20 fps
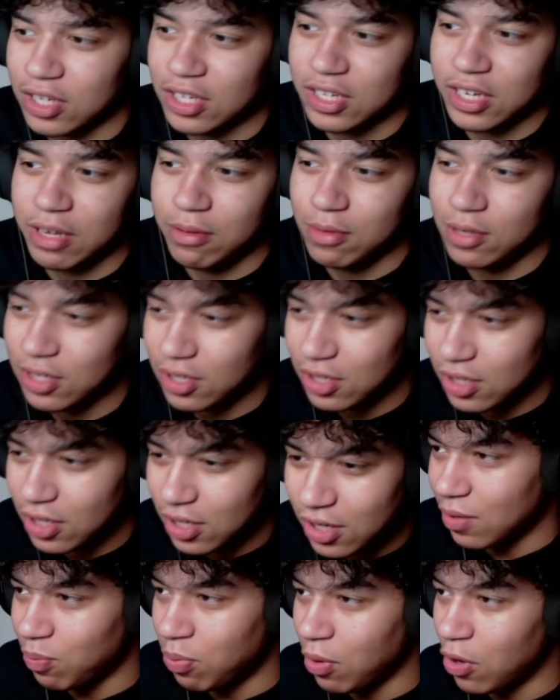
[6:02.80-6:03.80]
his name is.
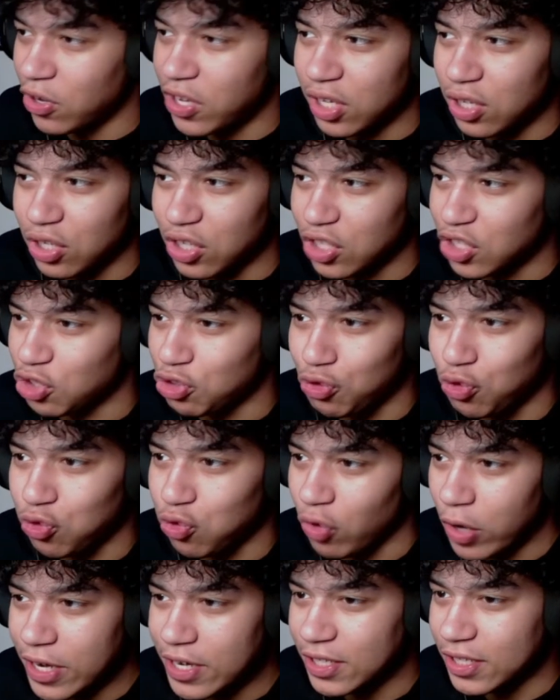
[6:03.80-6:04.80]
Bro, he looks
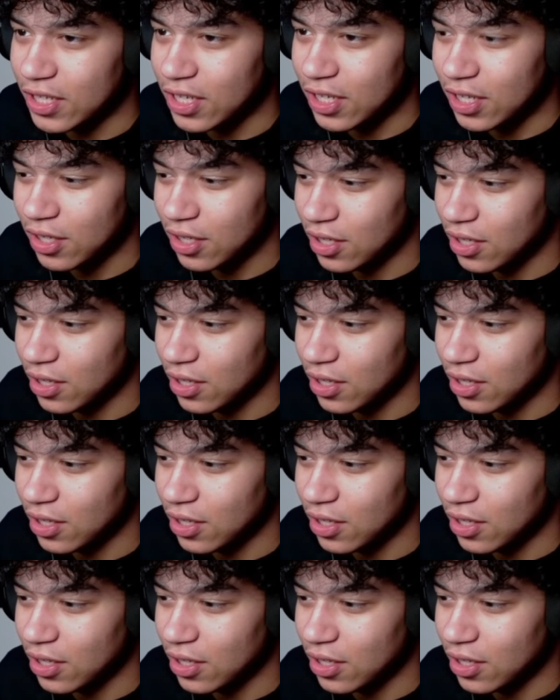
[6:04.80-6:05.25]
crazy.